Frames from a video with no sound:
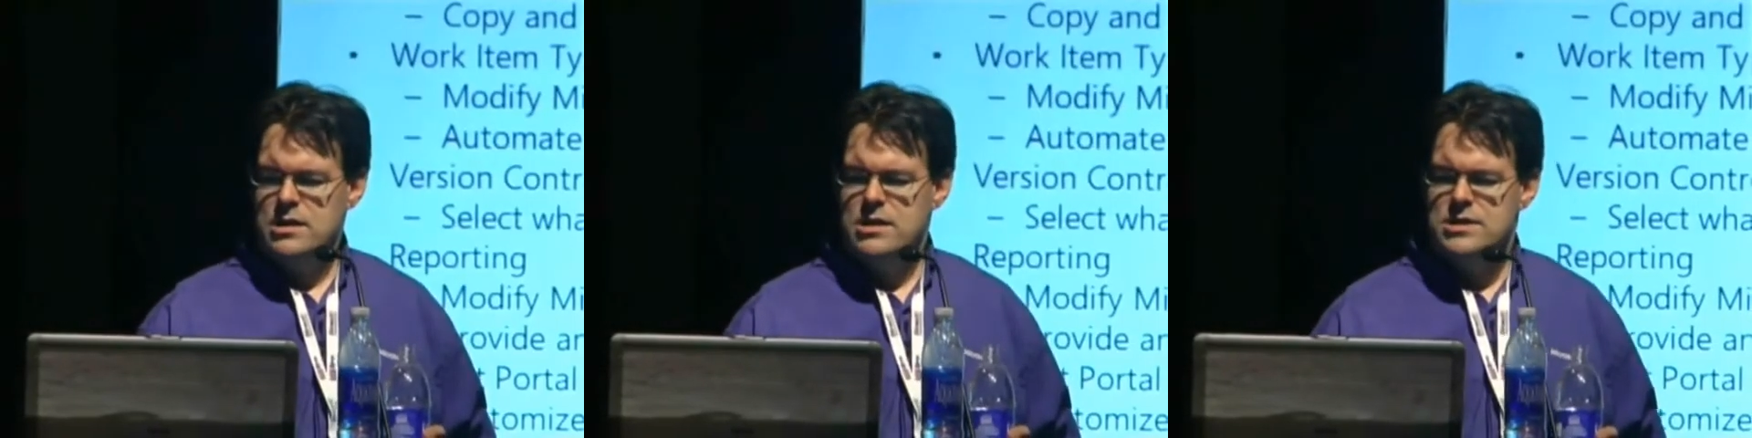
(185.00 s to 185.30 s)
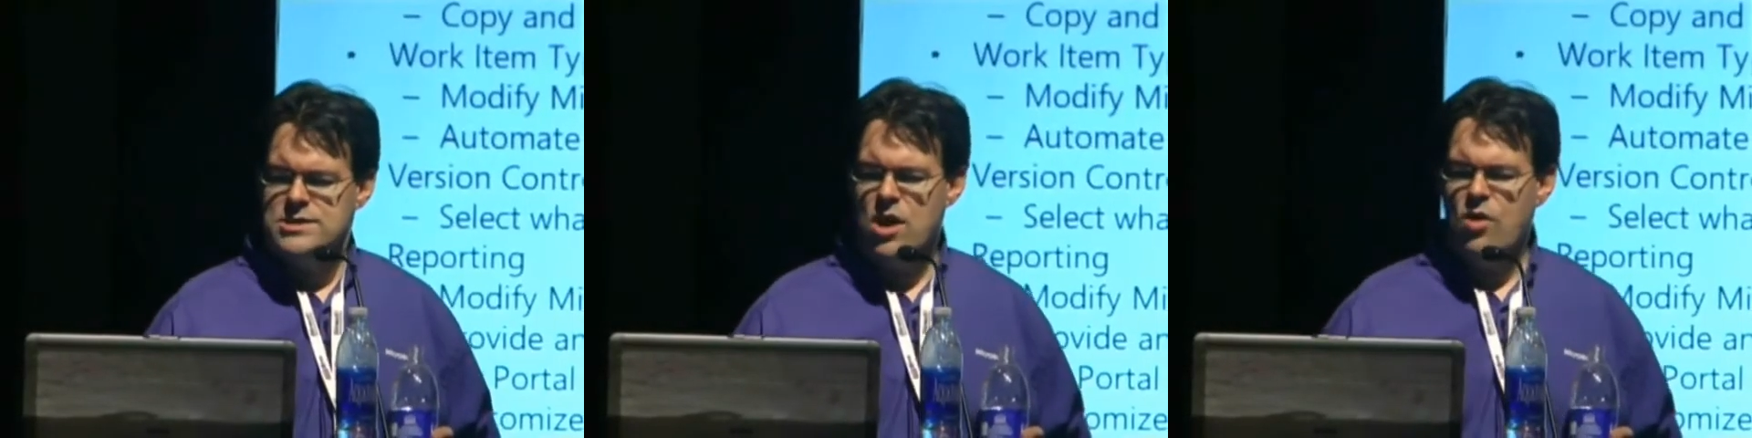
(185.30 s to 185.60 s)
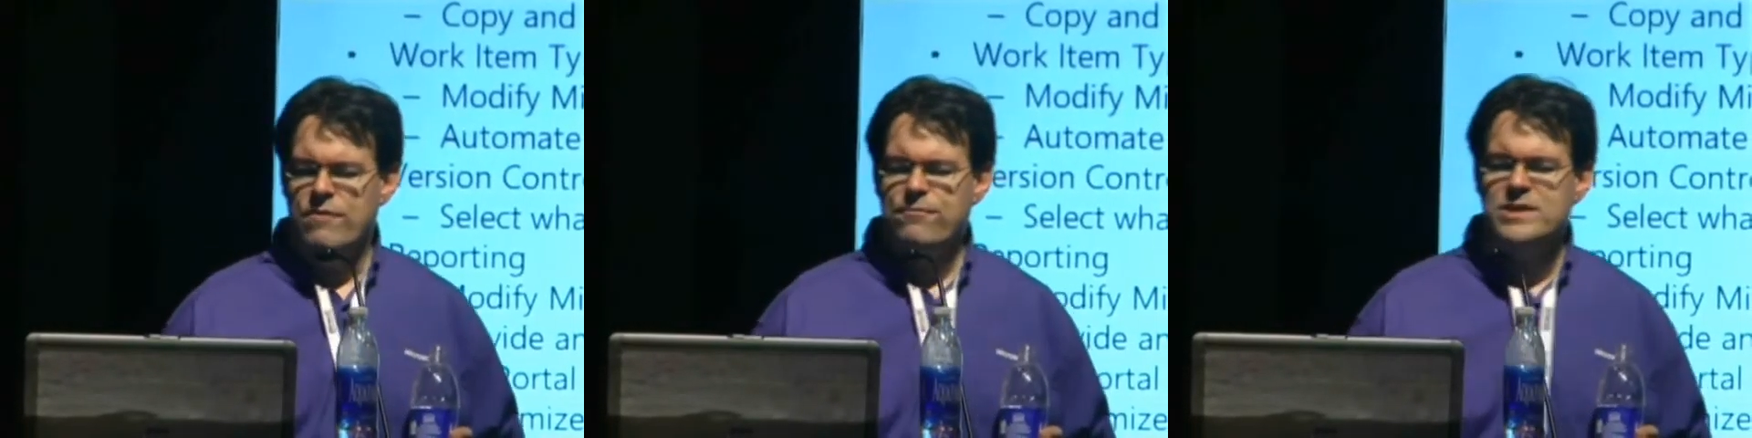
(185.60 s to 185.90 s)
So
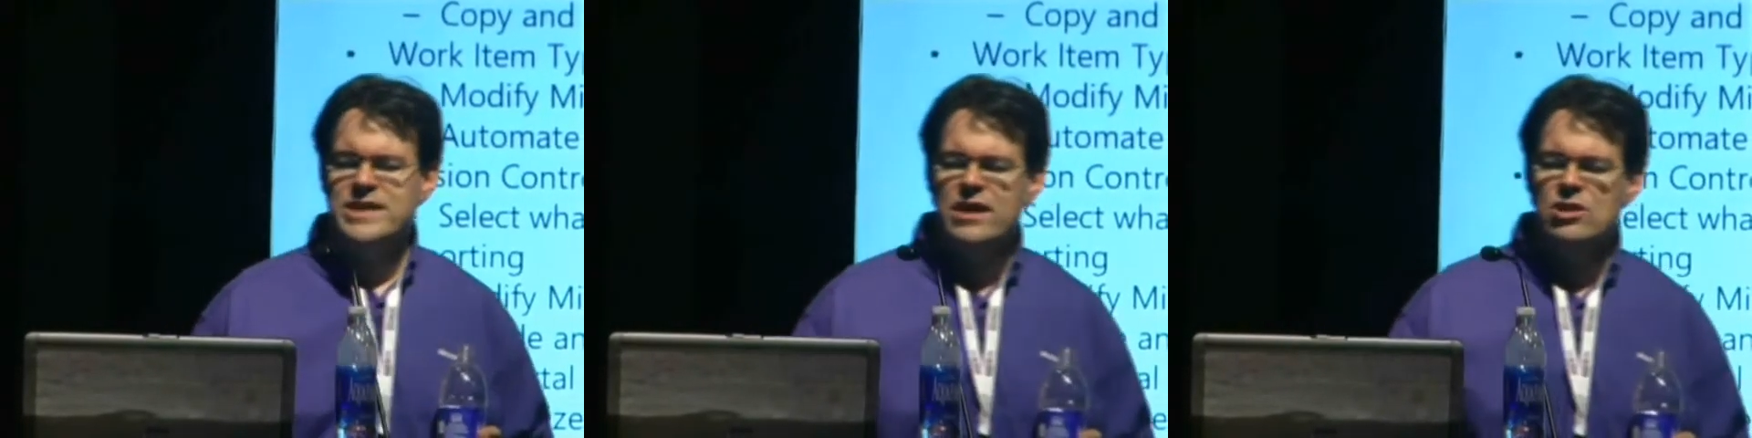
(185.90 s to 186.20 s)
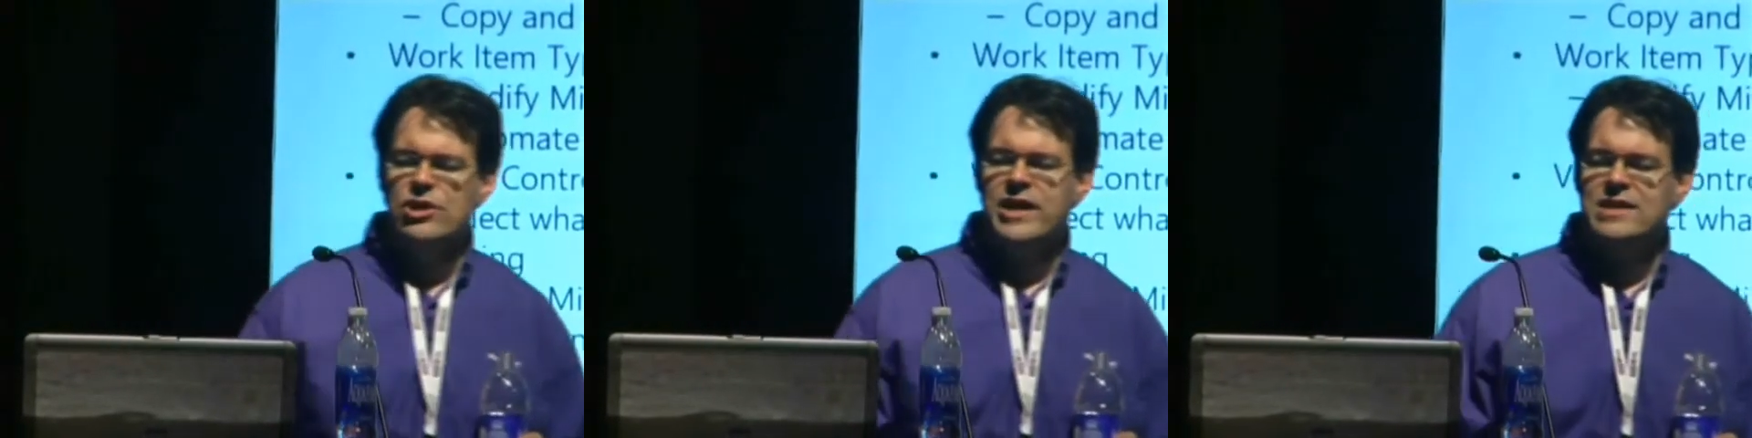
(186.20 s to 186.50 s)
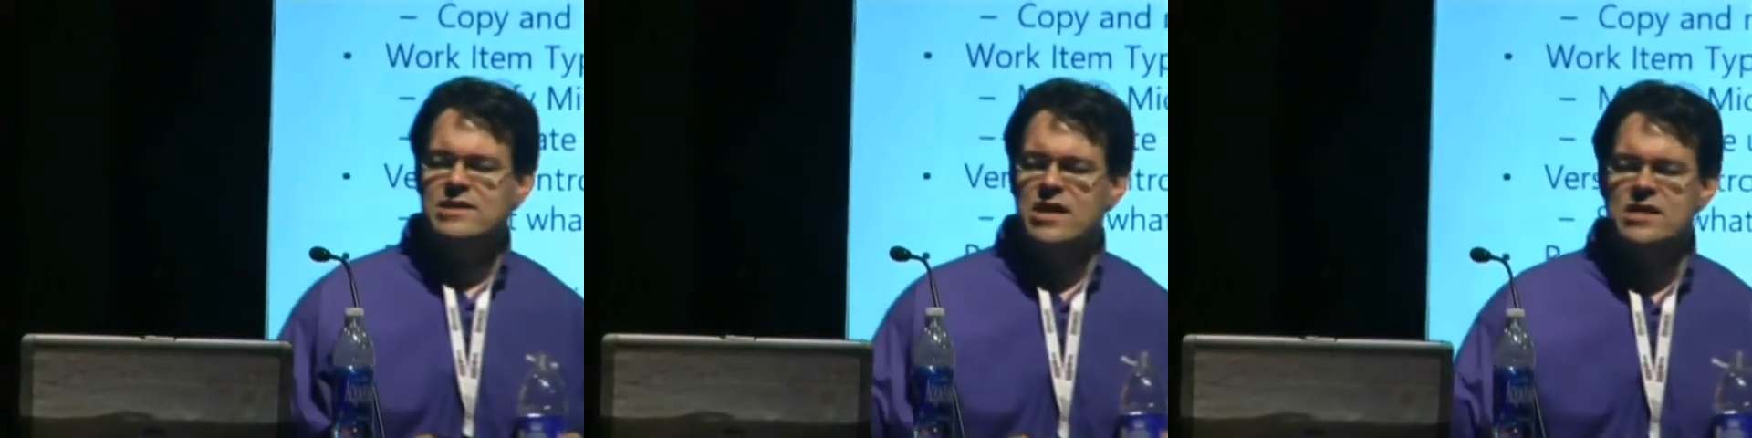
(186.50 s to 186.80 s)
if we take a look
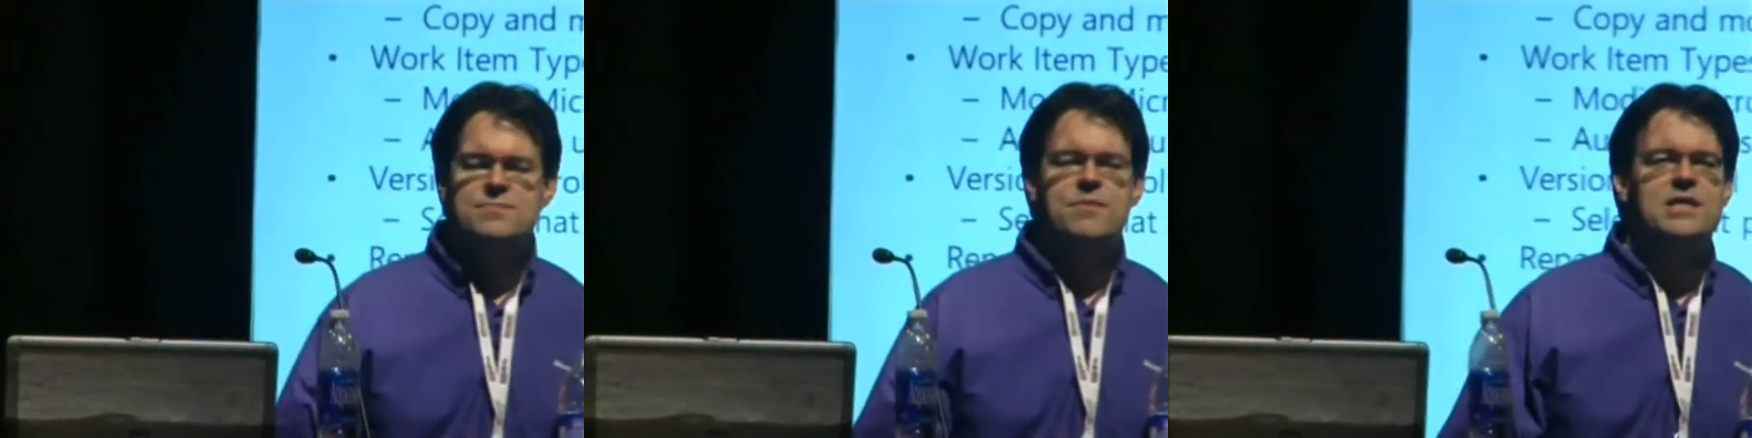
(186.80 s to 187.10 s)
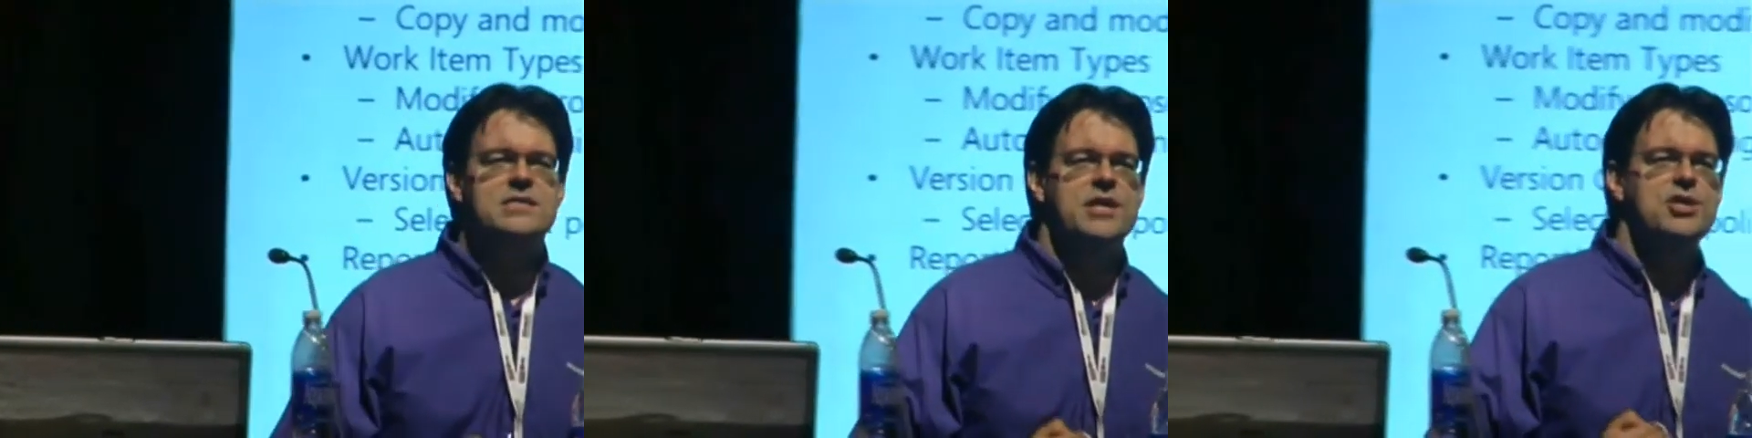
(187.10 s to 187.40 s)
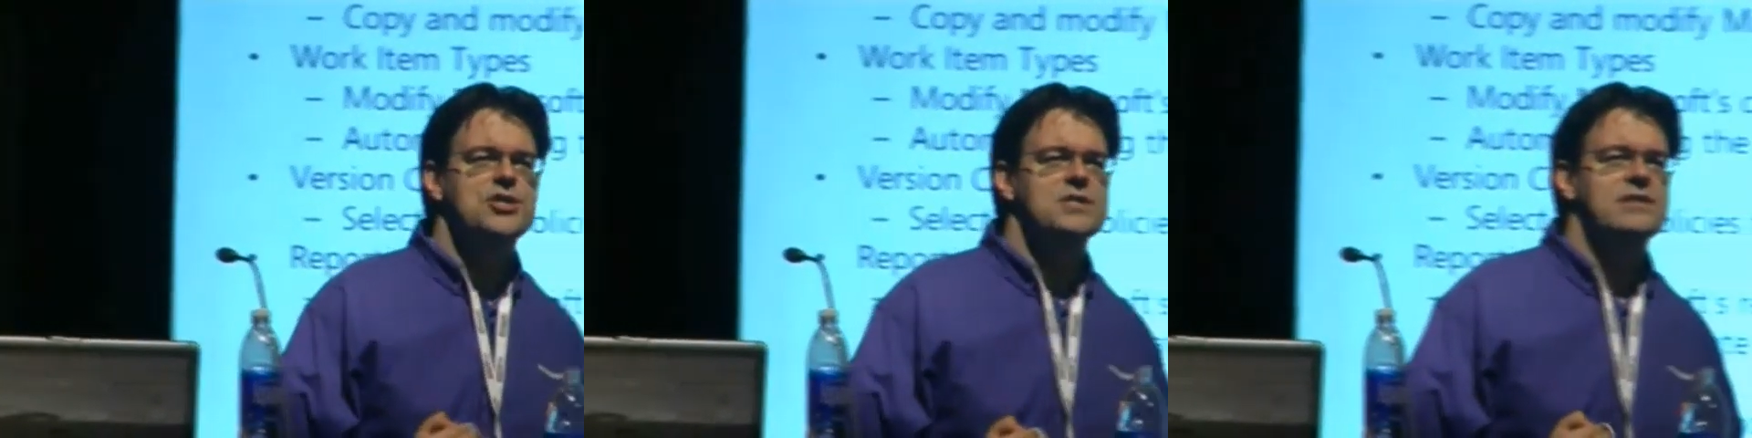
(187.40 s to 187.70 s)
at the
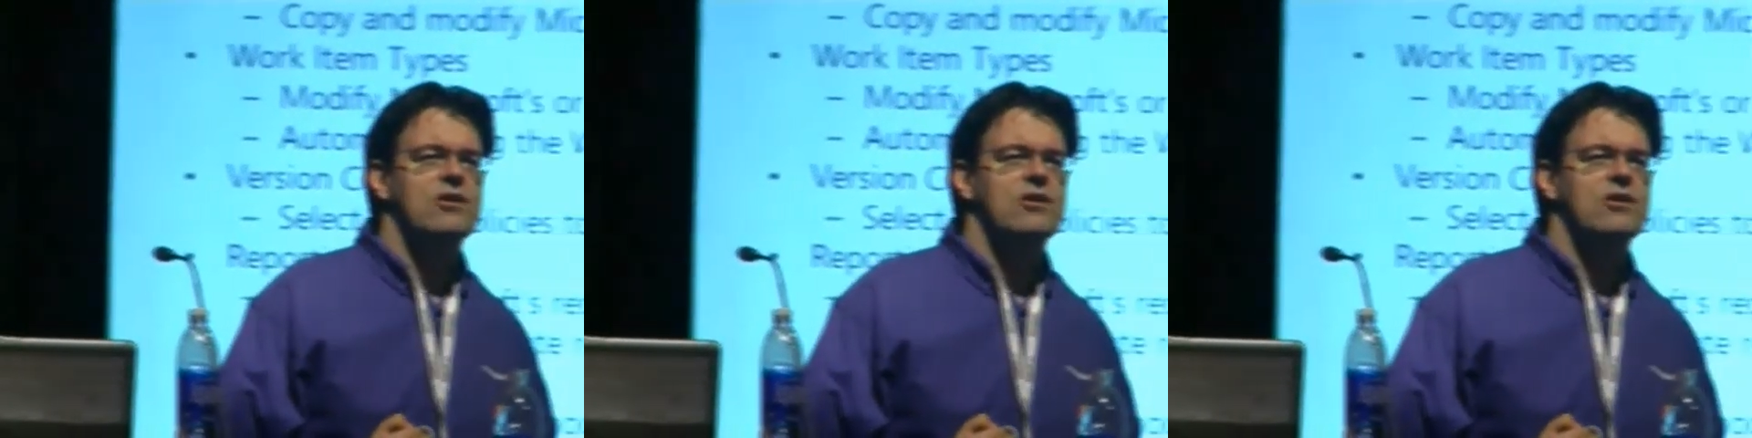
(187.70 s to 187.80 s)
customizations